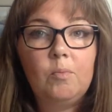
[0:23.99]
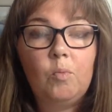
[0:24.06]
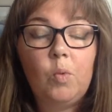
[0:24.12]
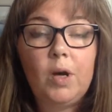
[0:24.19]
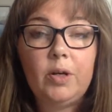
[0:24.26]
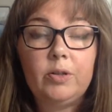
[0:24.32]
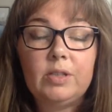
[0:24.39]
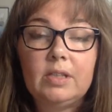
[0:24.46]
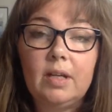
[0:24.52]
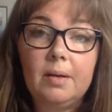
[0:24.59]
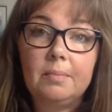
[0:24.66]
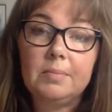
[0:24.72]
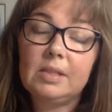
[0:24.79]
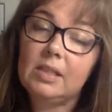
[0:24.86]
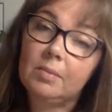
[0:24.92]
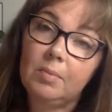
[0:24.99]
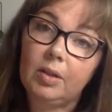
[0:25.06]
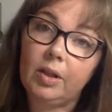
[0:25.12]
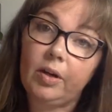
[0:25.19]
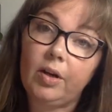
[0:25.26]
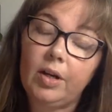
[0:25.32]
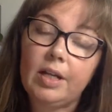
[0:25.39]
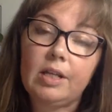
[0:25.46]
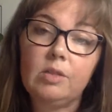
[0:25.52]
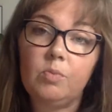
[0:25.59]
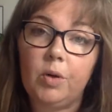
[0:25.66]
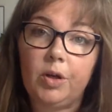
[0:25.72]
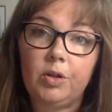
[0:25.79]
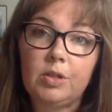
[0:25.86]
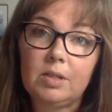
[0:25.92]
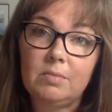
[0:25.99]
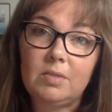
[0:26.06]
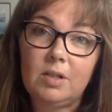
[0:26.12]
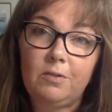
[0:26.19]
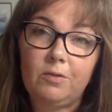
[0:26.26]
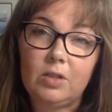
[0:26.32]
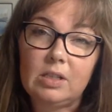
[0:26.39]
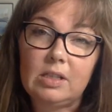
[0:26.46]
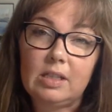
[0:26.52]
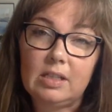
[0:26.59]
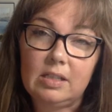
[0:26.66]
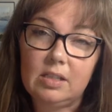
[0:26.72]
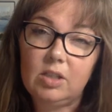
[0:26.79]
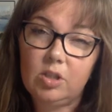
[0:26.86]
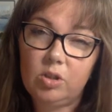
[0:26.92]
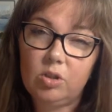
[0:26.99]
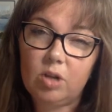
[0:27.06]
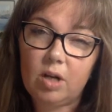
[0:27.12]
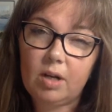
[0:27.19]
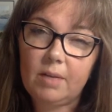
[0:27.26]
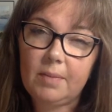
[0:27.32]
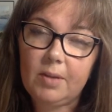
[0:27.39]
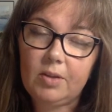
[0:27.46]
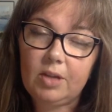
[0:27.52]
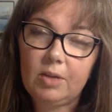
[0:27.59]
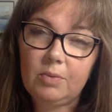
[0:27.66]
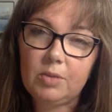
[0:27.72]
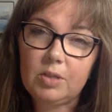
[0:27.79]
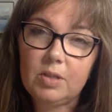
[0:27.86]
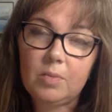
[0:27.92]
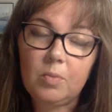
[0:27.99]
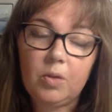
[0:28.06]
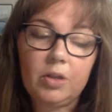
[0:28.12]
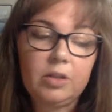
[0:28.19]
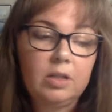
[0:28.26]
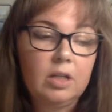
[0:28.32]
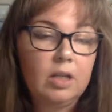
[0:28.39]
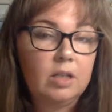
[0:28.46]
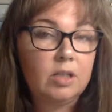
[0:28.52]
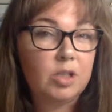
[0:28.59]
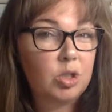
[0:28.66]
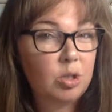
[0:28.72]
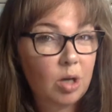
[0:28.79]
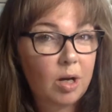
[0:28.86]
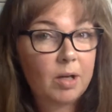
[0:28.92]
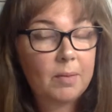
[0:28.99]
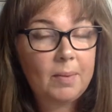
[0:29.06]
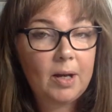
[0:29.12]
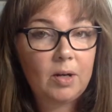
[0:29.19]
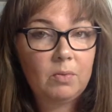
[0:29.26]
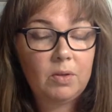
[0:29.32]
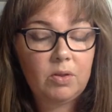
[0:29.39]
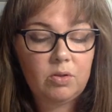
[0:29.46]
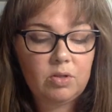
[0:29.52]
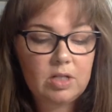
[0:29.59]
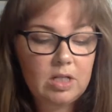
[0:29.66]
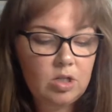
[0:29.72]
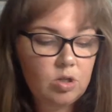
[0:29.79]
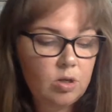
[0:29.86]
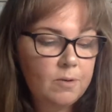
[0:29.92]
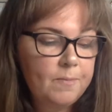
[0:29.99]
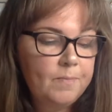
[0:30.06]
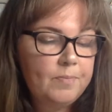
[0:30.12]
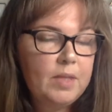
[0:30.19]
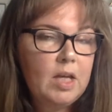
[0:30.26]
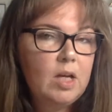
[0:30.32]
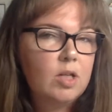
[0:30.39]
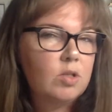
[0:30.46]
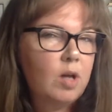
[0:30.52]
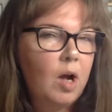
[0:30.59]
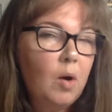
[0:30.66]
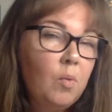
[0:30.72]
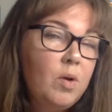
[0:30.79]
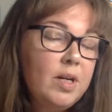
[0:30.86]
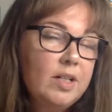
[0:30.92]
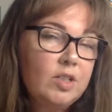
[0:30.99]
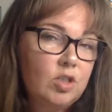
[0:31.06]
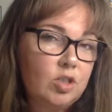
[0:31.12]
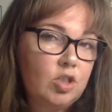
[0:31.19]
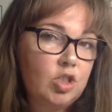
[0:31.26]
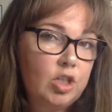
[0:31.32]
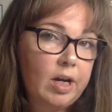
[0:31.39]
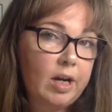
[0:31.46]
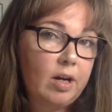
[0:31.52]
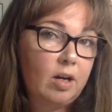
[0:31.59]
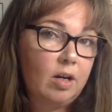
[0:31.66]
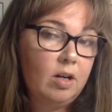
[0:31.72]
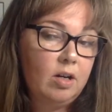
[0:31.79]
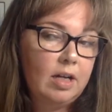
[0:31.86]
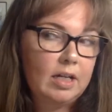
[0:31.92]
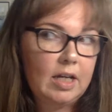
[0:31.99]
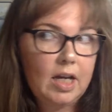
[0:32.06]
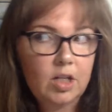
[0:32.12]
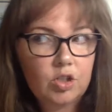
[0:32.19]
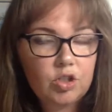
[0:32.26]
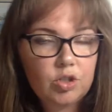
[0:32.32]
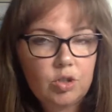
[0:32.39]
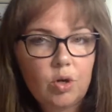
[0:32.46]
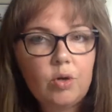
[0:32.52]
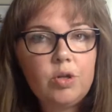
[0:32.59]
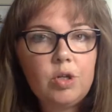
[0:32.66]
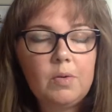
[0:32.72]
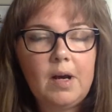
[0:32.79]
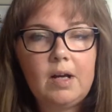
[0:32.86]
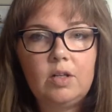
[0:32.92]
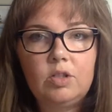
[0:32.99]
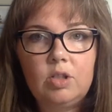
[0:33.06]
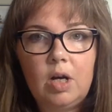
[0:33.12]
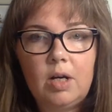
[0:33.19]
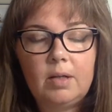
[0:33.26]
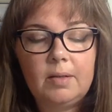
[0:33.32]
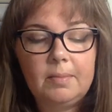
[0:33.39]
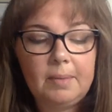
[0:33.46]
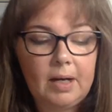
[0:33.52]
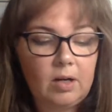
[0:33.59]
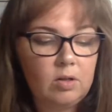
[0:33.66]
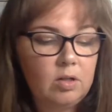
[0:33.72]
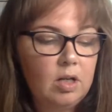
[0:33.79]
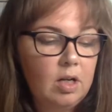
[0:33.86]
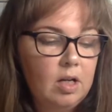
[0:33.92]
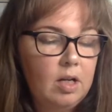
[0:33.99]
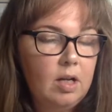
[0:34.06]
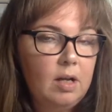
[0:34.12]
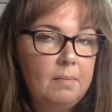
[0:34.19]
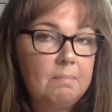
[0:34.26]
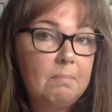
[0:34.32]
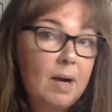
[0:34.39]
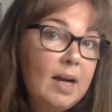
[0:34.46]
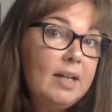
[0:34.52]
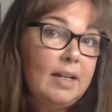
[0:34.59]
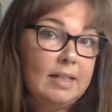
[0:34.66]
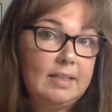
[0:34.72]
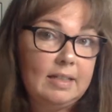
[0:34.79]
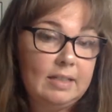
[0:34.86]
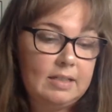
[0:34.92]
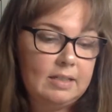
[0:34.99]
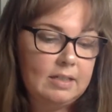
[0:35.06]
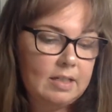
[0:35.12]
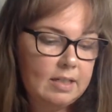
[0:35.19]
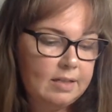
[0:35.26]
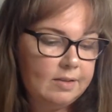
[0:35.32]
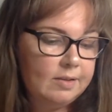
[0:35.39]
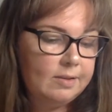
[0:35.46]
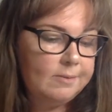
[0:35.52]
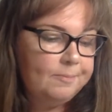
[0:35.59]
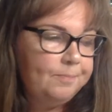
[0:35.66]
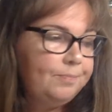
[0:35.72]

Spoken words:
What are some similarities? What are some differences? Did you talk about that with someone? Did you talk about it with your teacher? So I wanted to share and kind of show you how to talk about my identities.